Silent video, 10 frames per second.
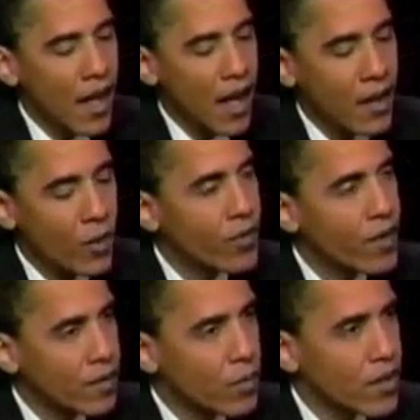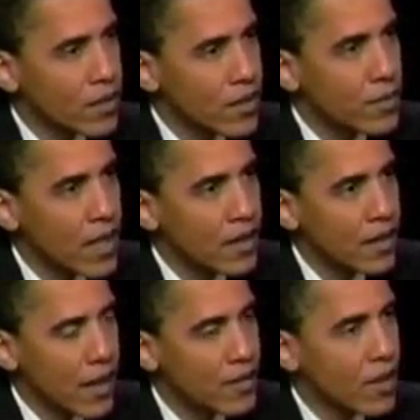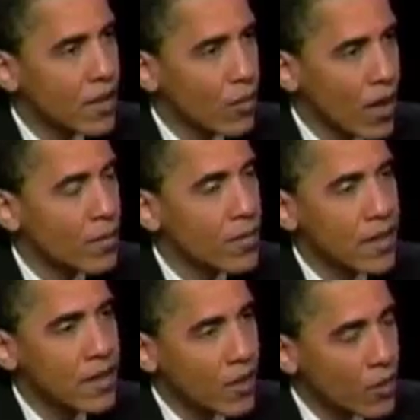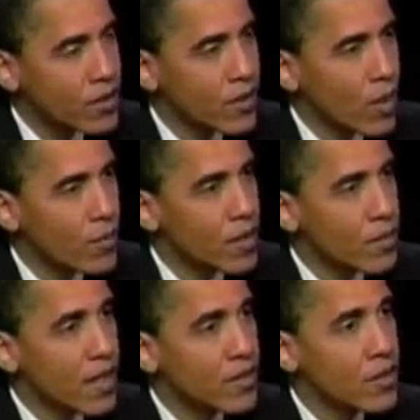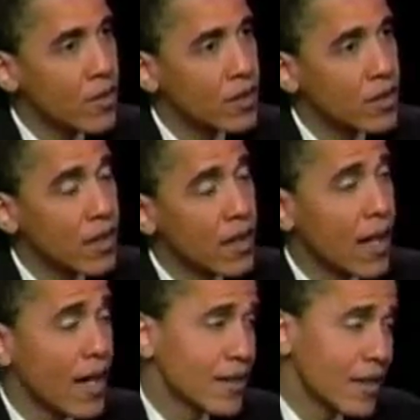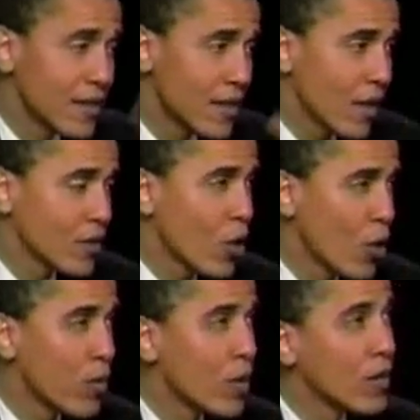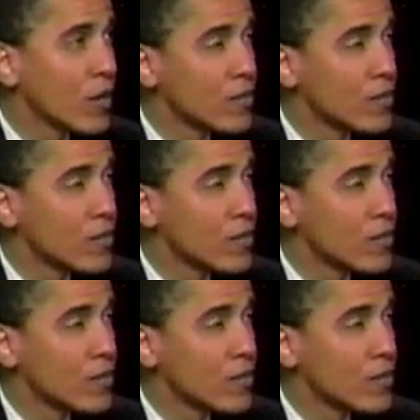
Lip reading: I don't think the President has made the case on Iraq because I don't see weapons of mass destruction. You said this before. I said this in October